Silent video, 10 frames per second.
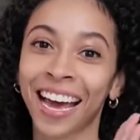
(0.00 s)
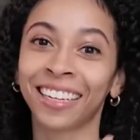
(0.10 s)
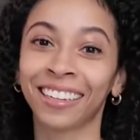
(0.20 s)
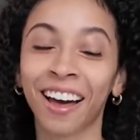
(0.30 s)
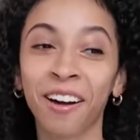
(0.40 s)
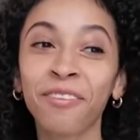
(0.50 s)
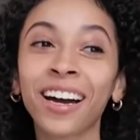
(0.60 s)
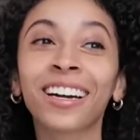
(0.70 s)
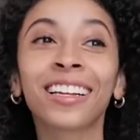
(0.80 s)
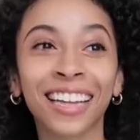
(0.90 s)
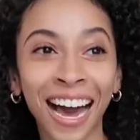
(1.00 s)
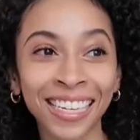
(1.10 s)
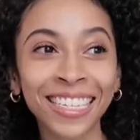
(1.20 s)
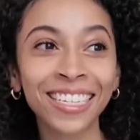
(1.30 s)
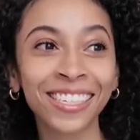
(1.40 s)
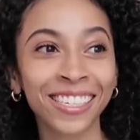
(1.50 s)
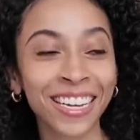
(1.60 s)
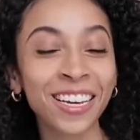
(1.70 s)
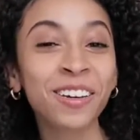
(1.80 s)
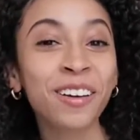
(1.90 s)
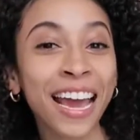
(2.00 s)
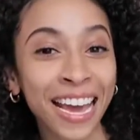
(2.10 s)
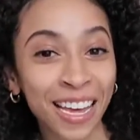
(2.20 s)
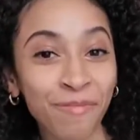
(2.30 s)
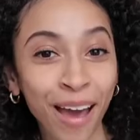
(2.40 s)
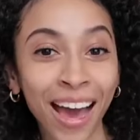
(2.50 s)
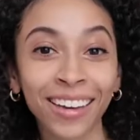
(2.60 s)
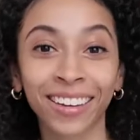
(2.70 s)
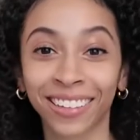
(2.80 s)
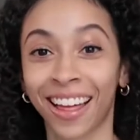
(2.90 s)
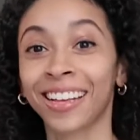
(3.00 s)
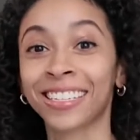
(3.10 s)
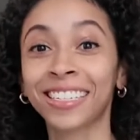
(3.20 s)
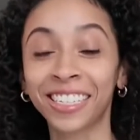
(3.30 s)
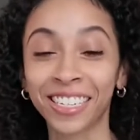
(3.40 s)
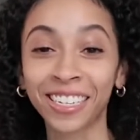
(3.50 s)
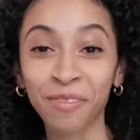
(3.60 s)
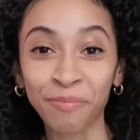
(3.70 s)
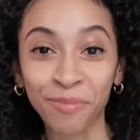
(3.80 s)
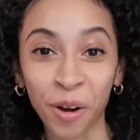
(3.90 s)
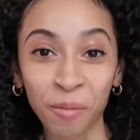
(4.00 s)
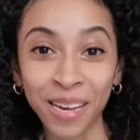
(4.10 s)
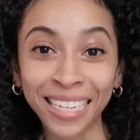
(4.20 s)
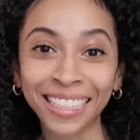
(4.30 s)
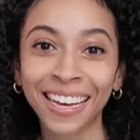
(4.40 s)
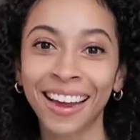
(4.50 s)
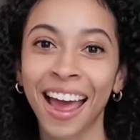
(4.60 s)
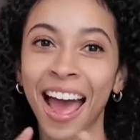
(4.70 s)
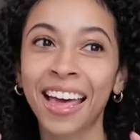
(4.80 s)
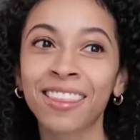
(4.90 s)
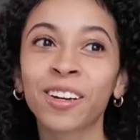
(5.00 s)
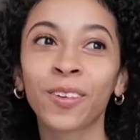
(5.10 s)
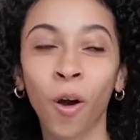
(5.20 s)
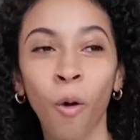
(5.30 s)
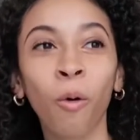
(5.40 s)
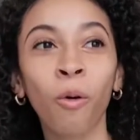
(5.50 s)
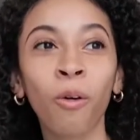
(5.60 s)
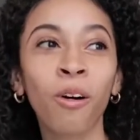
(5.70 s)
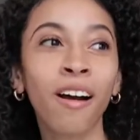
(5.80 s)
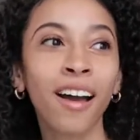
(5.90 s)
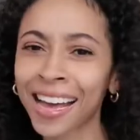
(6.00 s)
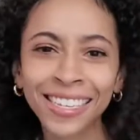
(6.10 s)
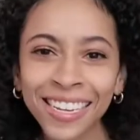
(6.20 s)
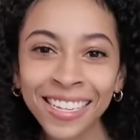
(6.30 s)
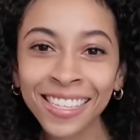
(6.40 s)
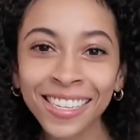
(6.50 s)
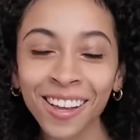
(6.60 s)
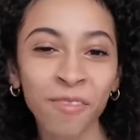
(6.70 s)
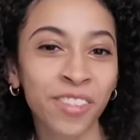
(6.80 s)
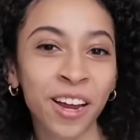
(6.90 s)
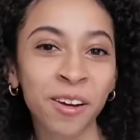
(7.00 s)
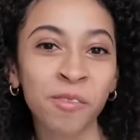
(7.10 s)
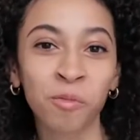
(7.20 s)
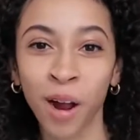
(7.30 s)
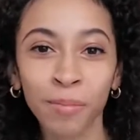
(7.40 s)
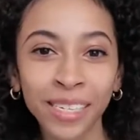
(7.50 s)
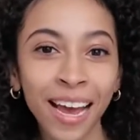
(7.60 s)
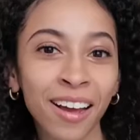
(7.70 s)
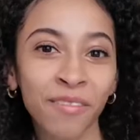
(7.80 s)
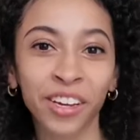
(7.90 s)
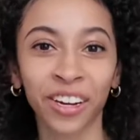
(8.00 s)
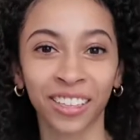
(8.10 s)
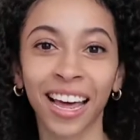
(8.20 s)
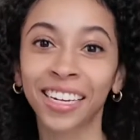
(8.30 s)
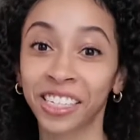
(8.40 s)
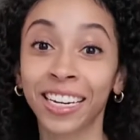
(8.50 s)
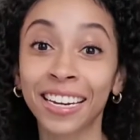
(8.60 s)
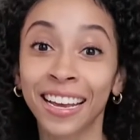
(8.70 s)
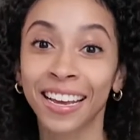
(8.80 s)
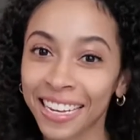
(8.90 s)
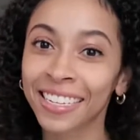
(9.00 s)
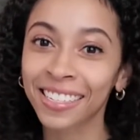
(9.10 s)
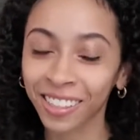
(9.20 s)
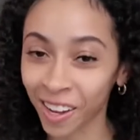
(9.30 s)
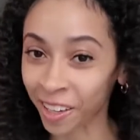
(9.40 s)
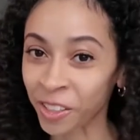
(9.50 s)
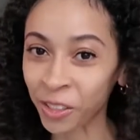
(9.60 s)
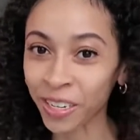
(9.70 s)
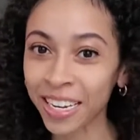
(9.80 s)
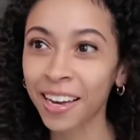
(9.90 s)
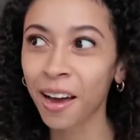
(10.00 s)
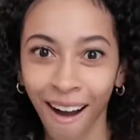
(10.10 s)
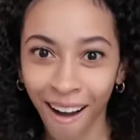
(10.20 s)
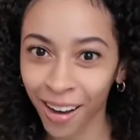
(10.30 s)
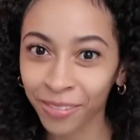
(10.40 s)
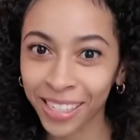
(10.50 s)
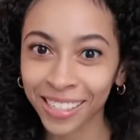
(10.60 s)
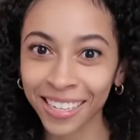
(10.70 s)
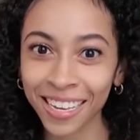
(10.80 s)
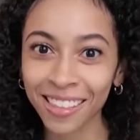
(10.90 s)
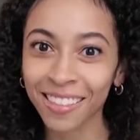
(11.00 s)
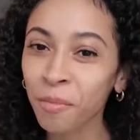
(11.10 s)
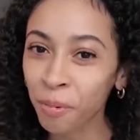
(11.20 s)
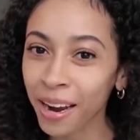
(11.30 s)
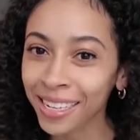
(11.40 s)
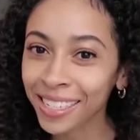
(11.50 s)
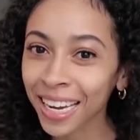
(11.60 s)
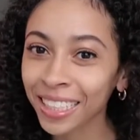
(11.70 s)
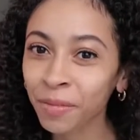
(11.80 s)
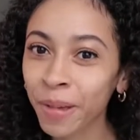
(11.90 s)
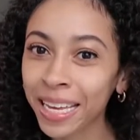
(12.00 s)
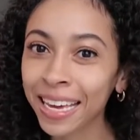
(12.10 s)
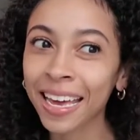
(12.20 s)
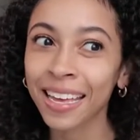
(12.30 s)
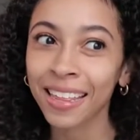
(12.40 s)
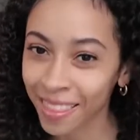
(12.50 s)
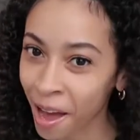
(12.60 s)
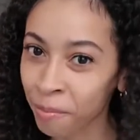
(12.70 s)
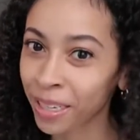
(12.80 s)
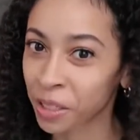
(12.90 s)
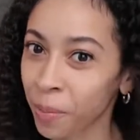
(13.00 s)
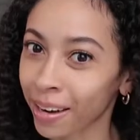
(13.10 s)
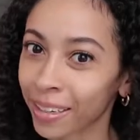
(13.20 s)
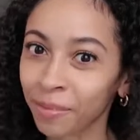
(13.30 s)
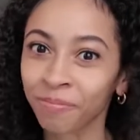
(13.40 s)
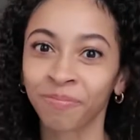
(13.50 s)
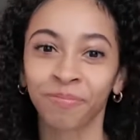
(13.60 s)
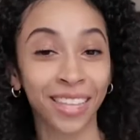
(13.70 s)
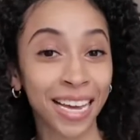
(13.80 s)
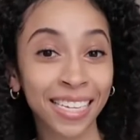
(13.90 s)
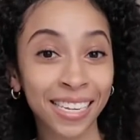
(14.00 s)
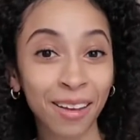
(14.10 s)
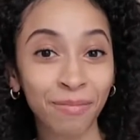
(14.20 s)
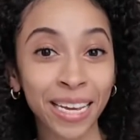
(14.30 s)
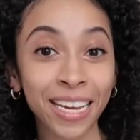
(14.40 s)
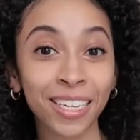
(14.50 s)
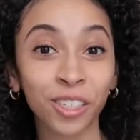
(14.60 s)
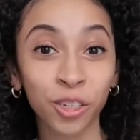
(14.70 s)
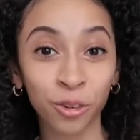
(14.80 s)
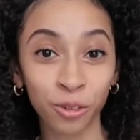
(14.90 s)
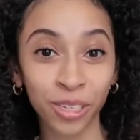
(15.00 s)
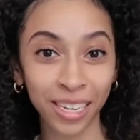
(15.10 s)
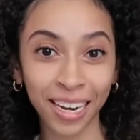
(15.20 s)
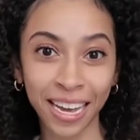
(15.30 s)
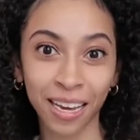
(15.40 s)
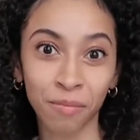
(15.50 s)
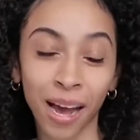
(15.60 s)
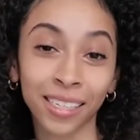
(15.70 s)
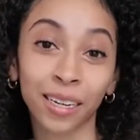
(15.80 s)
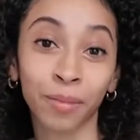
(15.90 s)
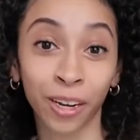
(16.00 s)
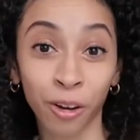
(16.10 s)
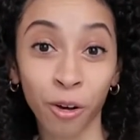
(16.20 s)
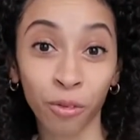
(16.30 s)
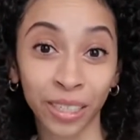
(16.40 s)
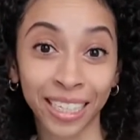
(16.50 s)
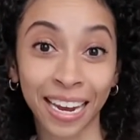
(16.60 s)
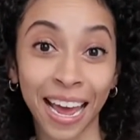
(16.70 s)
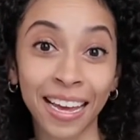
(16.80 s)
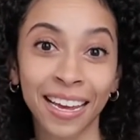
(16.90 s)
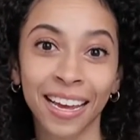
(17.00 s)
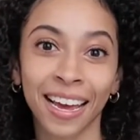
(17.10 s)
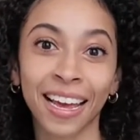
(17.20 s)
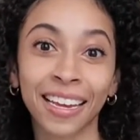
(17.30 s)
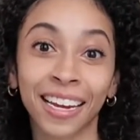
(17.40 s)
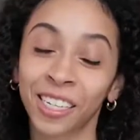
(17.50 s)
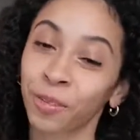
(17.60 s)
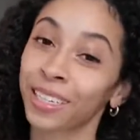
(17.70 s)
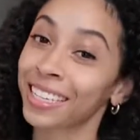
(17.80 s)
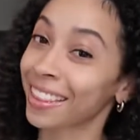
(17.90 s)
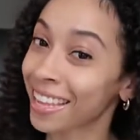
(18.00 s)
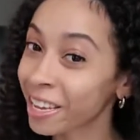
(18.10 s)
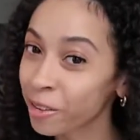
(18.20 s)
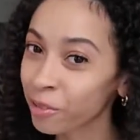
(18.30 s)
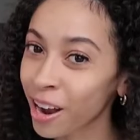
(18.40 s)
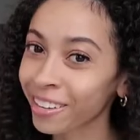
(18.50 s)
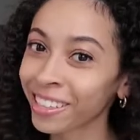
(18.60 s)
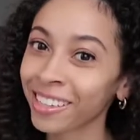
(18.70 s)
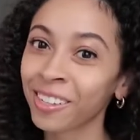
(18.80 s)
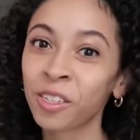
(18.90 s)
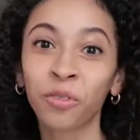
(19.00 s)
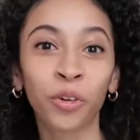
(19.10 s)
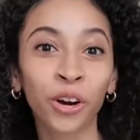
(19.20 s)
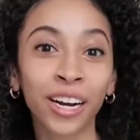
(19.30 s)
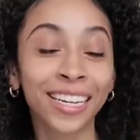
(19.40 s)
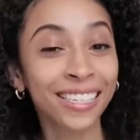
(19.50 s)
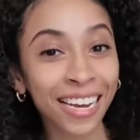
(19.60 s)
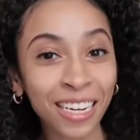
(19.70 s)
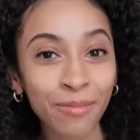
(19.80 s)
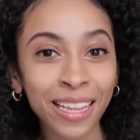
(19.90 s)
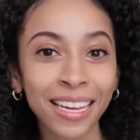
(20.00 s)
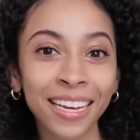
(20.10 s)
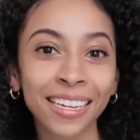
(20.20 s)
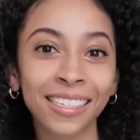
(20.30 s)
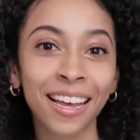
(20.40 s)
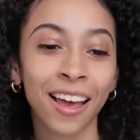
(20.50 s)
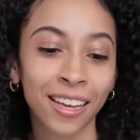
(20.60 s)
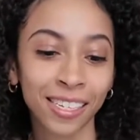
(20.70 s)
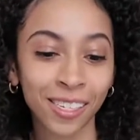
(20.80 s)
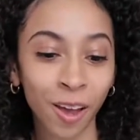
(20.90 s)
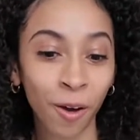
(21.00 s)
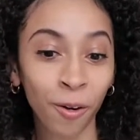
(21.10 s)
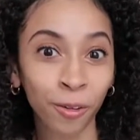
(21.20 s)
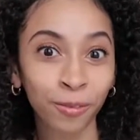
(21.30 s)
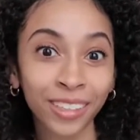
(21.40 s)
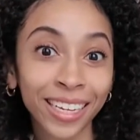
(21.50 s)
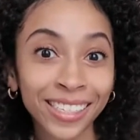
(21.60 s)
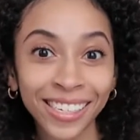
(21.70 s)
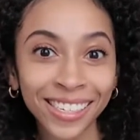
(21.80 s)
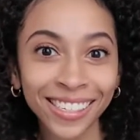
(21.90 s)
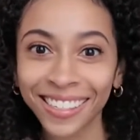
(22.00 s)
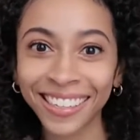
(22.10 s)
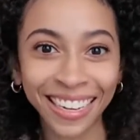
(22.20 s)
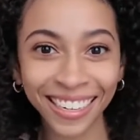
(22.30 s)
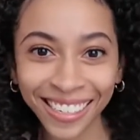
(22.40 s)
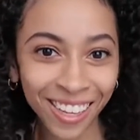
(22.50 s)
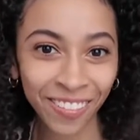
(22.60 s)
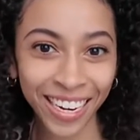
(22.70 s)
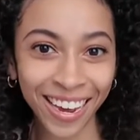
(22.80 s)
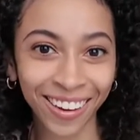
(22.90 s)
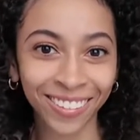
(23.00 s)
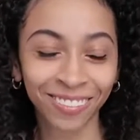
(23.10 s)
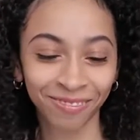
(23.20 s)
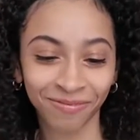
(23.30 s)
I love a classy chic handbag, a classy chic moment, and their whole essence of their website, of their collection is luxury. Obviously, the price tags make it that much better. They sent me two stunning handbags that I'm gonna go over today, and I just wanna say thank you, Verano Hills, for sending me these. So let's just get into the video.